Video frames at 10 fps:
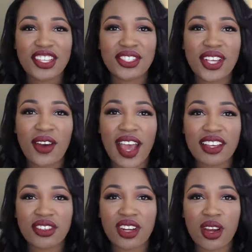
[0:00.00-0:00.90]
So
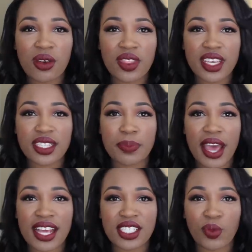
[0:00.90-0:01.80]
as you know, this
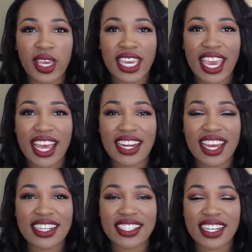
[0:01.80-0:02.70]
past weekend I